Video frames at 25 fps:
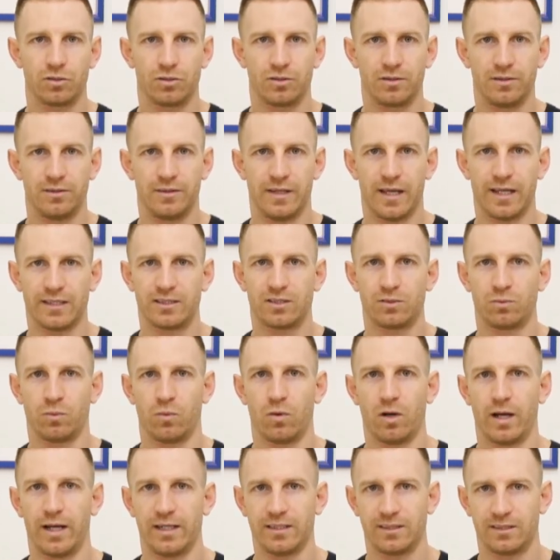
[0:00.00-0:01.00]
that's
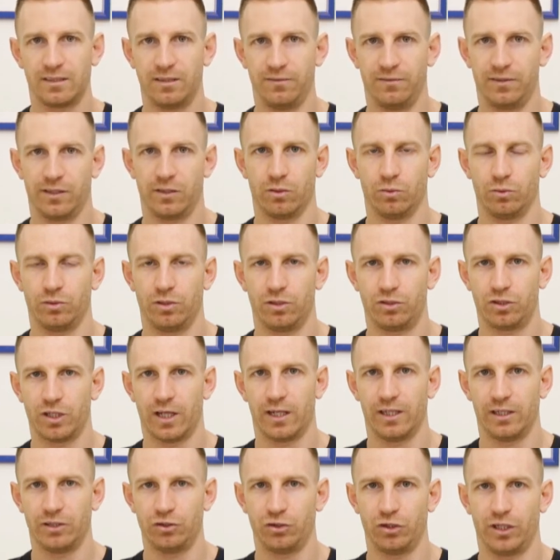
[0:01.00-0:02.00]
why it's difficult to
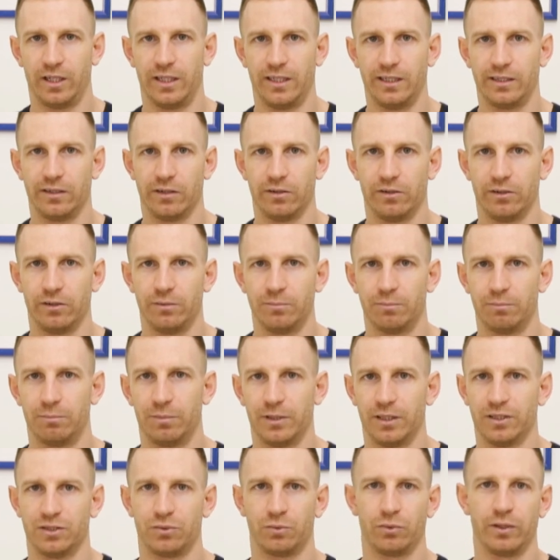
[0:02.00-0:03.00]
challenge your ego.
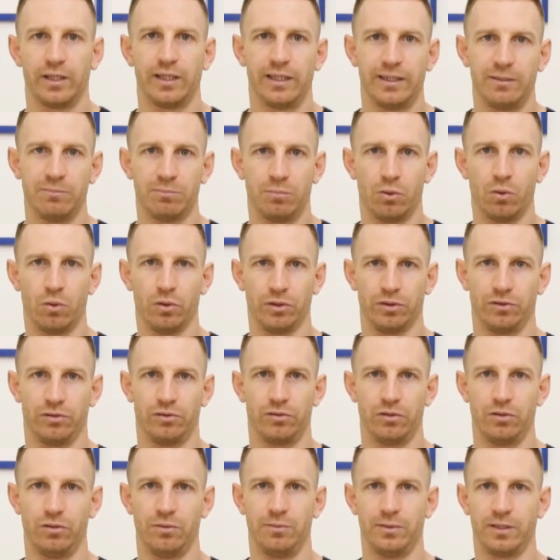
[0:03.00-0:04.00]
But it's really important
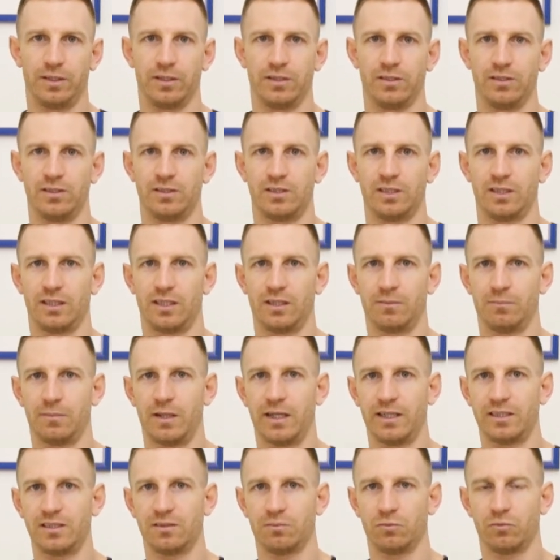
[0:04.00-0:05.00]
too, because it can
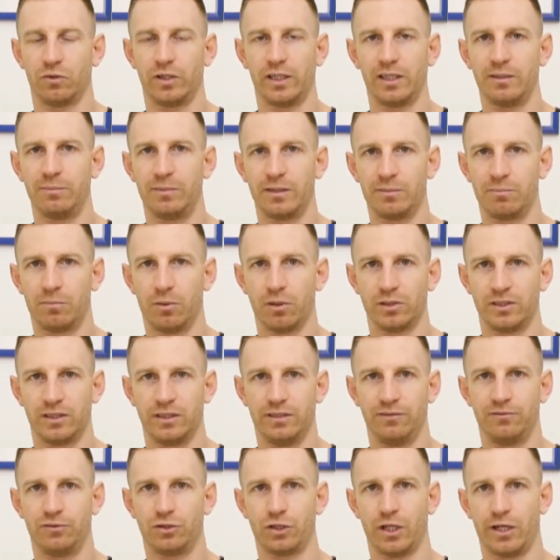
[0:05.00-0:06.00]
make some really big
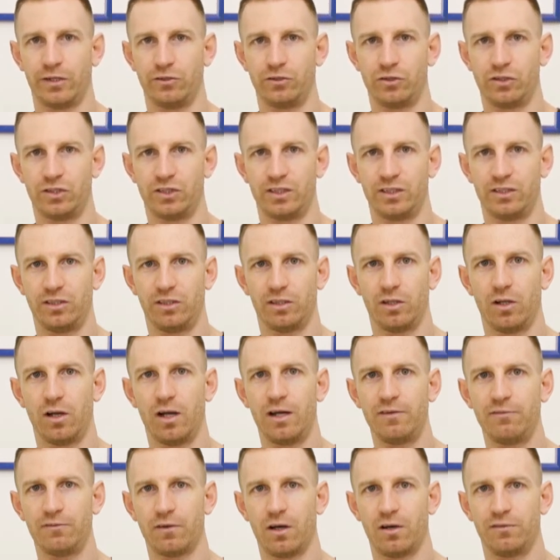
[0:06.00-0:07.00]
positive changes in your
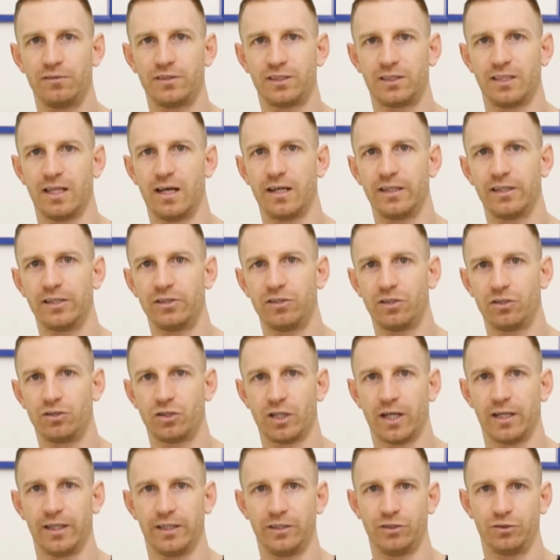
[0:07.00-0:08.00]
life. I've started to
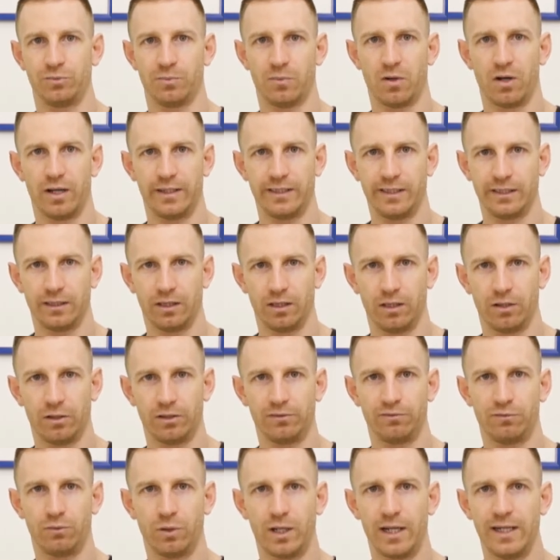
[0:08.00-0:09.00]
challenge mine in a
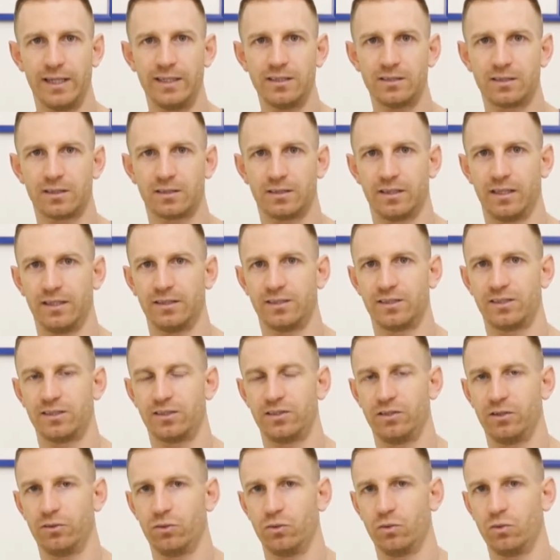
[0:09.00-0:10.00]
lot of ways. There's
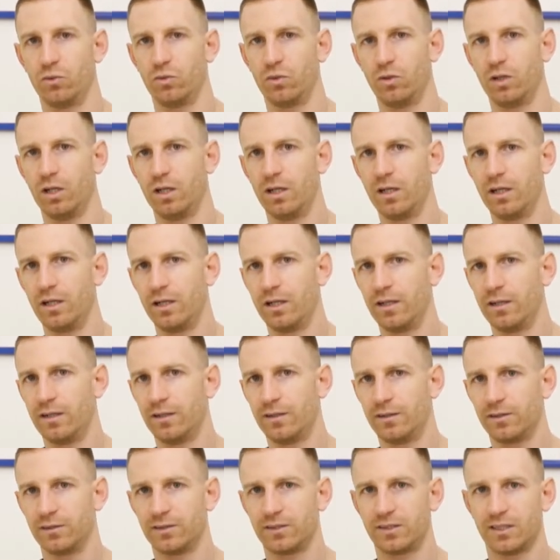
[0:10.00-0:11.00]
still
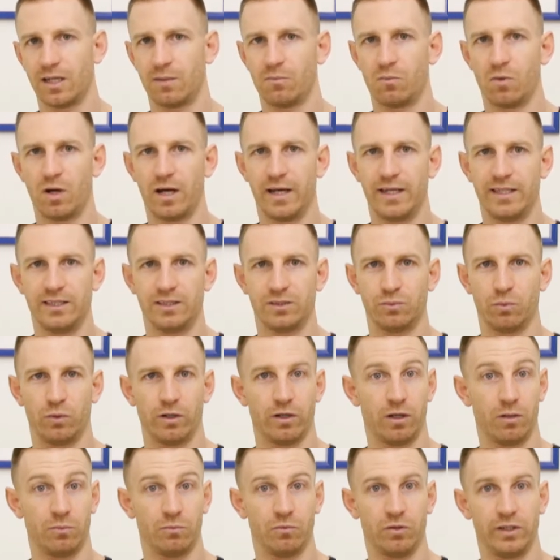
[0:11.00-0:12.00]
some ways
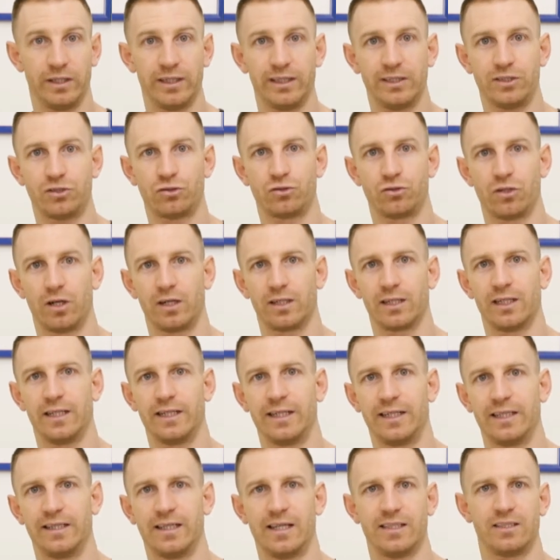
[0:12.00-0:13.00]
where I'm really
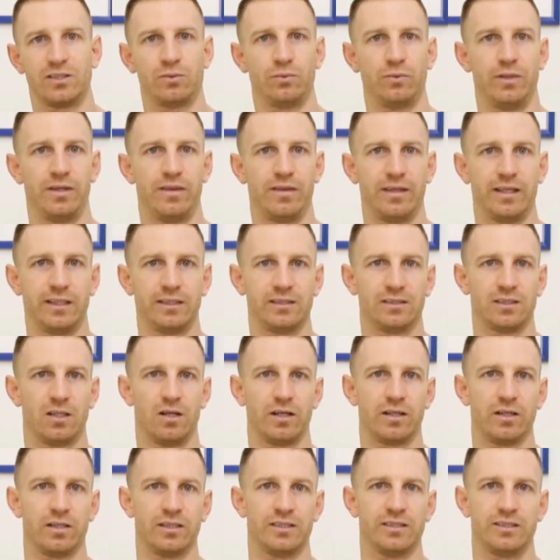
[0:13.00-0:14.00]
struggling, and that's with things
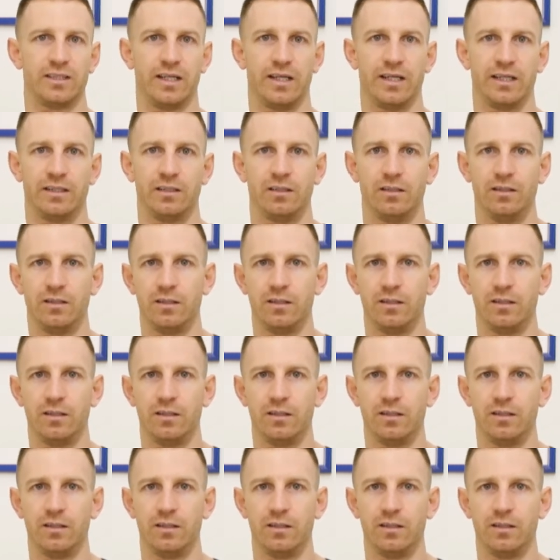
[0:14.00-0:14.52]
like I said,